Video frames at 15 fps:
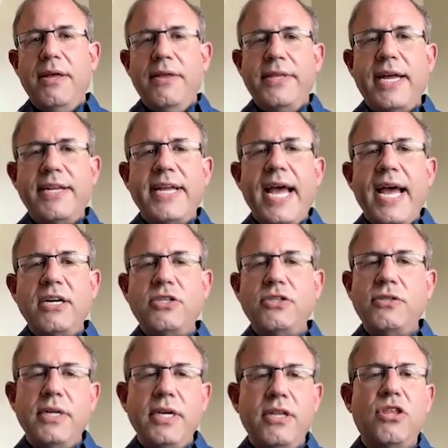that's
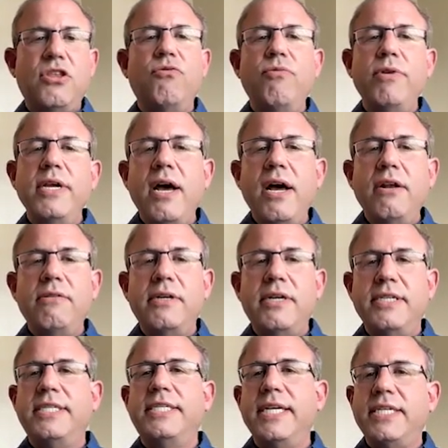actually 300 to
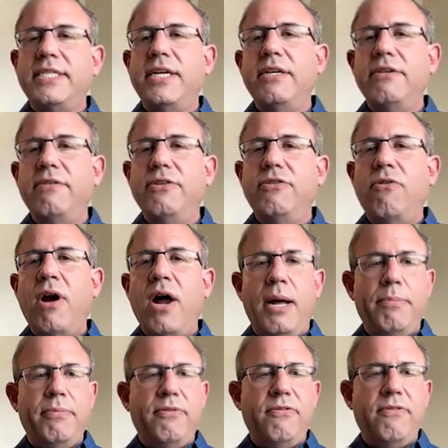600
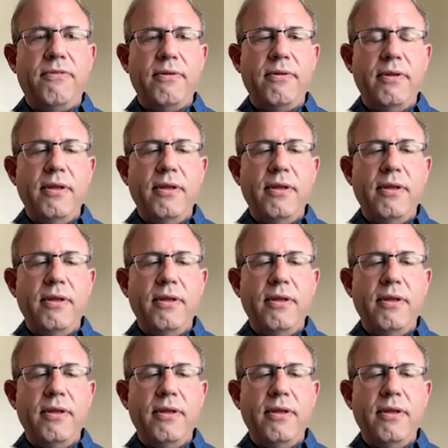drops.